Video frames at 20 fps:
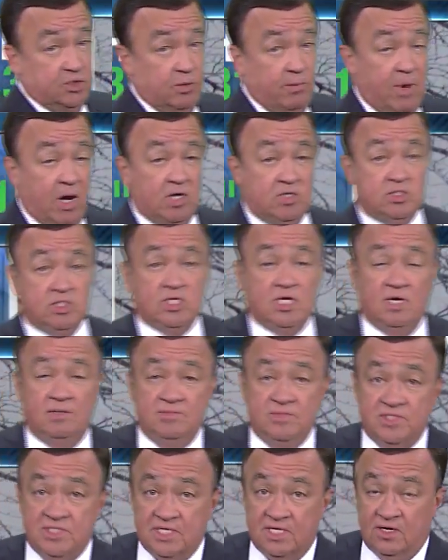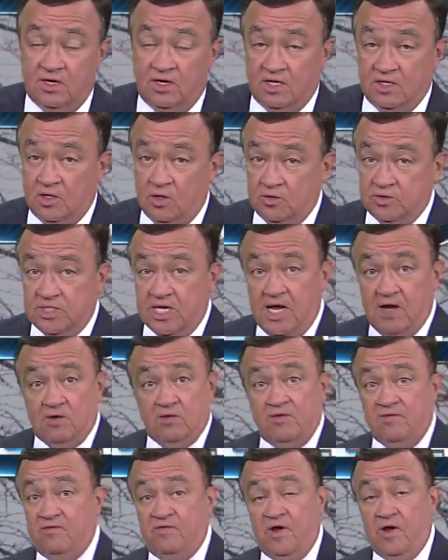So March comes, uh, goes
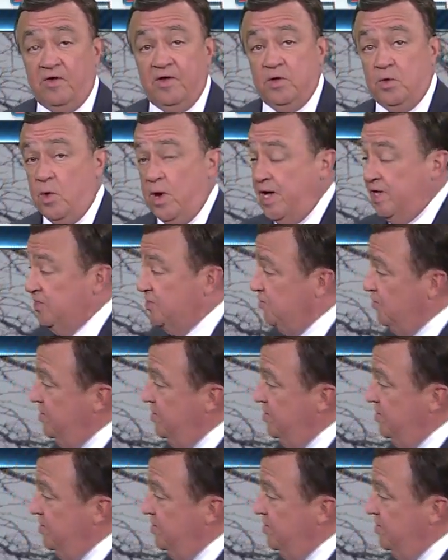out very wet,